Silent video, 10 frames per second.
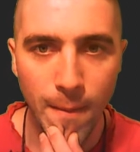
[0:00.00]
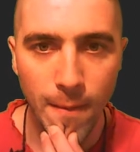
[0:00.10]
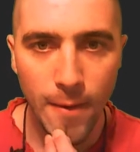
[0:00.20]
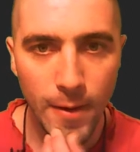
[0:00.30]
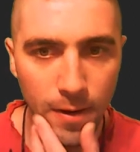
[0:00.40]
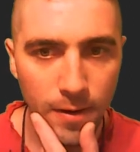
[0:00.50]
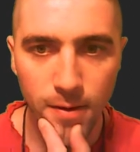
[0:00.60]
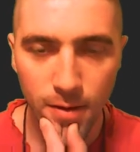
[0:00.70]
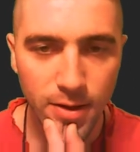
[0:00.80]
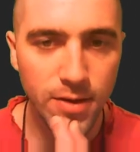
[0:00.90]
no, no,
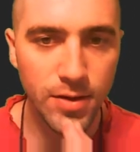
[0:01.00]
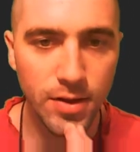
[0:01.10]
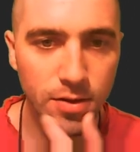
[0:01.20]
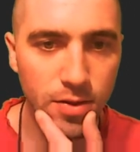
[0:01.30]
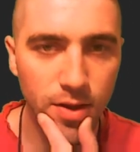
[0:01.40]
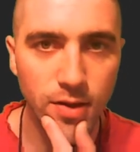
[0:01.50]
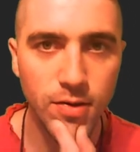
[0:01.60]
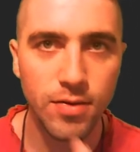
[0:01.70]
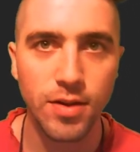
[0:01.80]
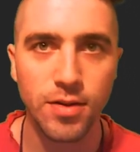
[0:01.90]
no, that, that, looks that looks
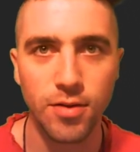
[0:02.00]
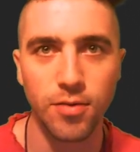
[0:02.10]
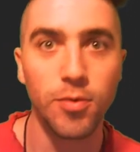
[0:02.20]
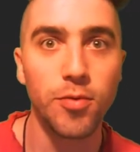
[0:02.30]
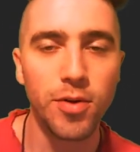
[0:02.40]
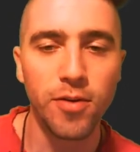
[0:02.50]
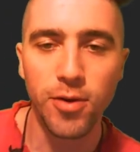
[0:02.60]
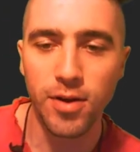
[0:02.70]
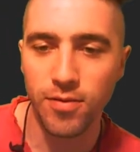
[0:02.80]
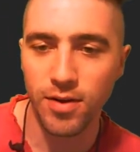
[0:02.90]
that looks good. We'll, we'll, we'll
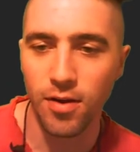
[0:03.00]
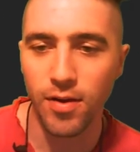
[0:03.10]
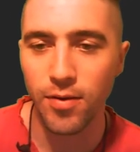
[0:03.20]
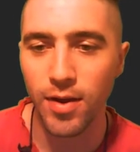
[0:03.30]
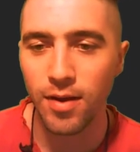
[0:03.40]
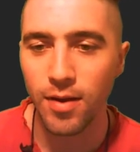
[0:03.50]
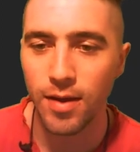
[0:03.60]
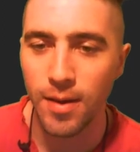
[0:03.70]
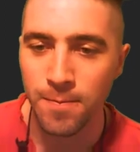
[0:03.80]
give it a go anyway. Okay,